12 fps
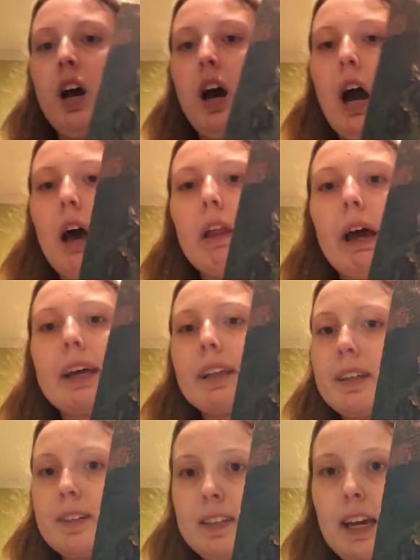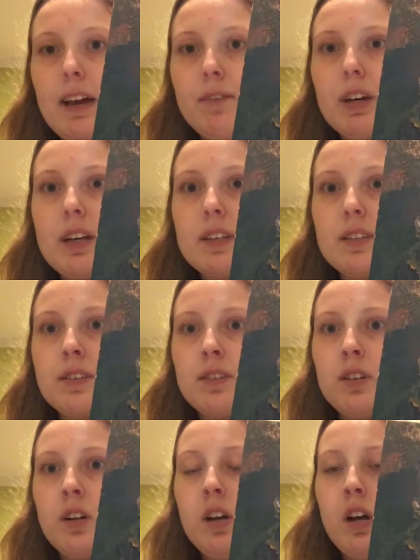I like this canvas.
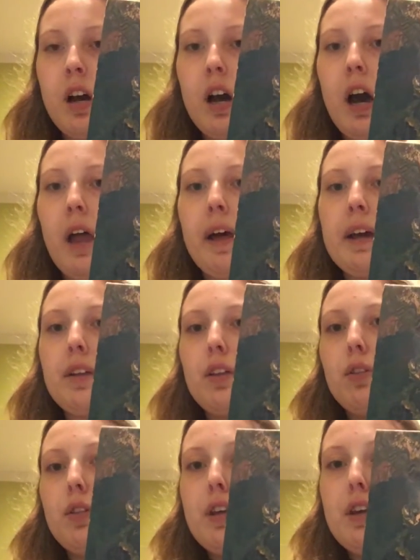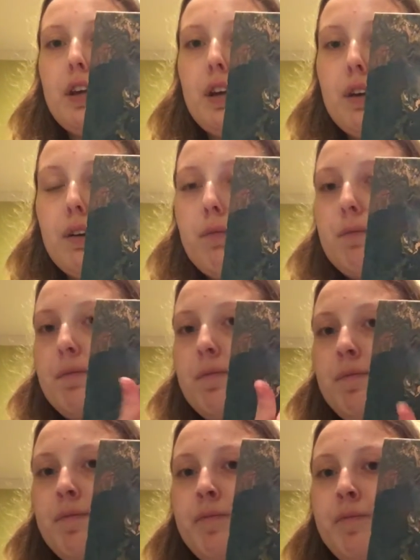I like the
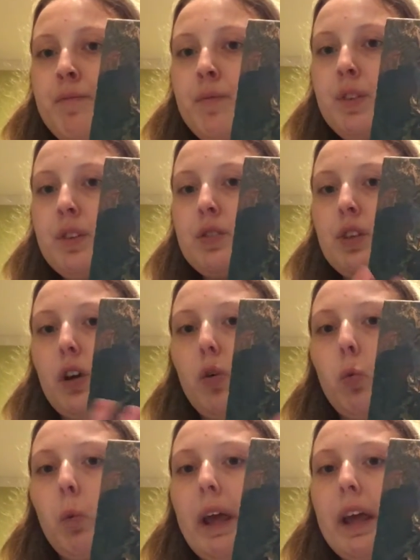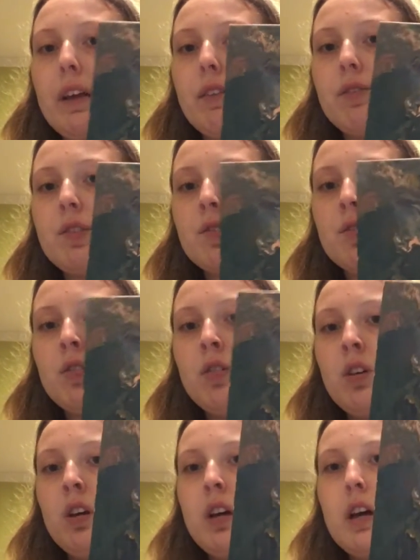subtle waves
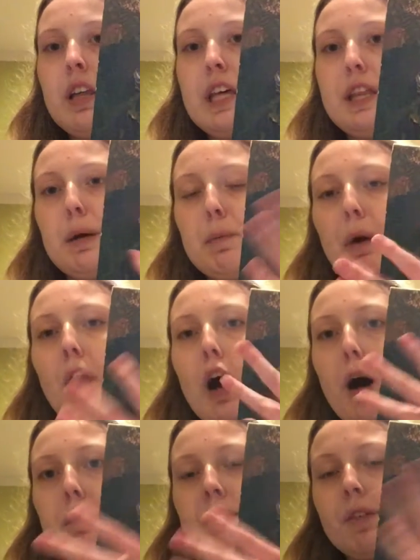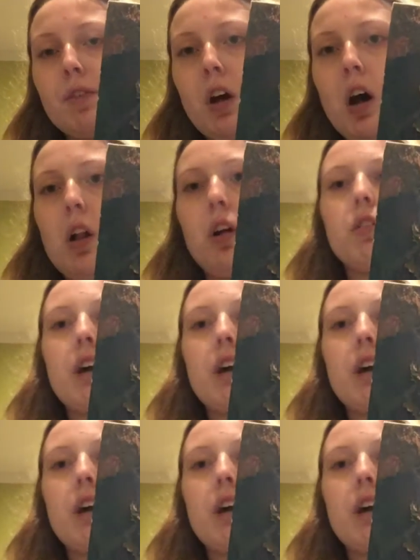and then the pops of color